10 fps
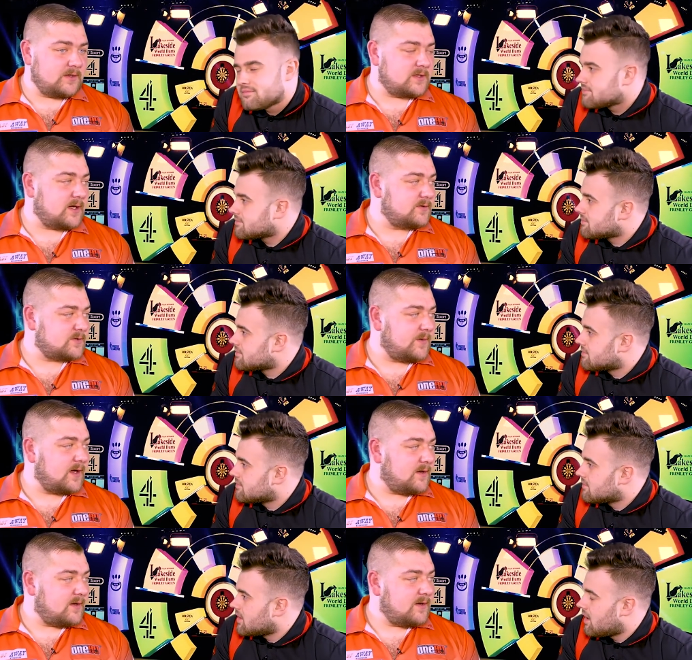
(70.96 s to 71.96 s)
Speaker 1: he's a dangerous
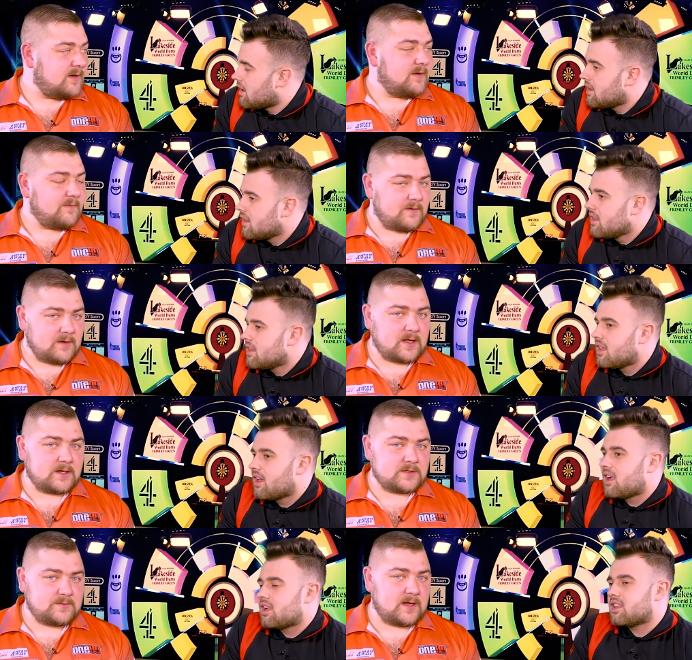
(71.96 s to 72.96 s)
man.
Speaker 2: Yeah,
Speaker 1: very
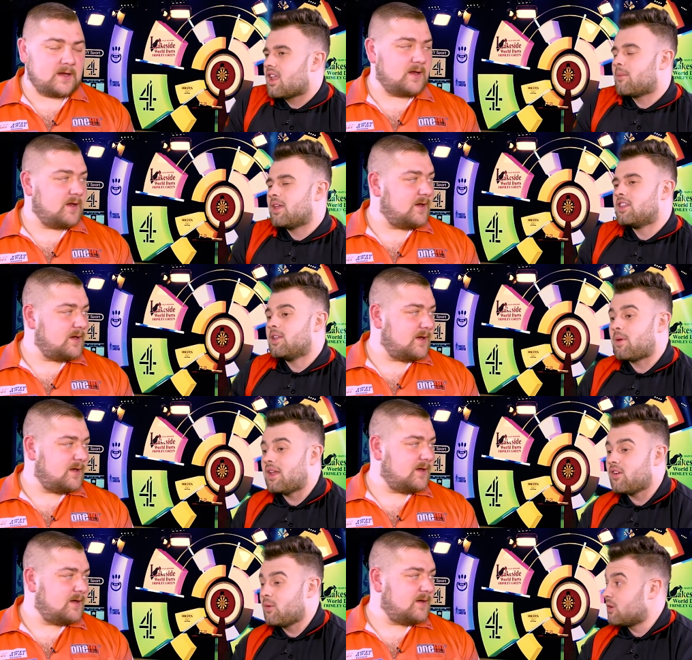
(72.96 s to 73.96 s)
dangerous man.
Speaker 2: I mean, you played
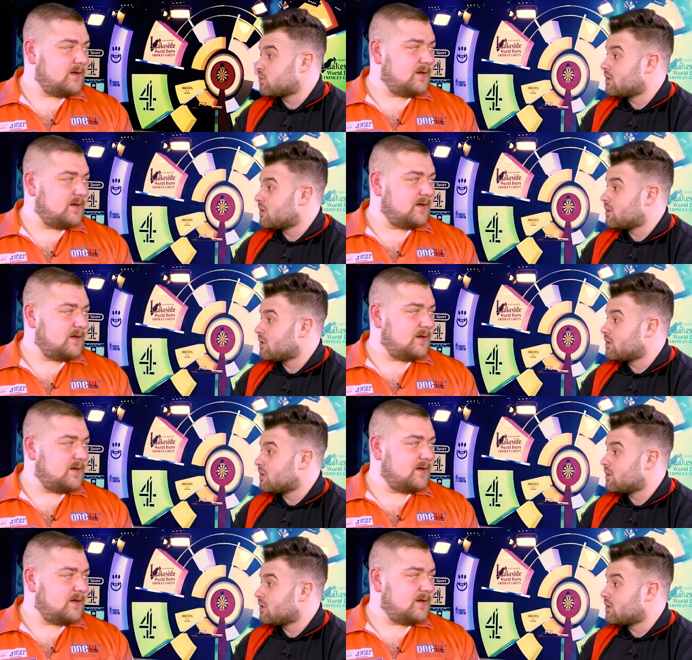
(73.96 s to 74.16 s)
very well. It's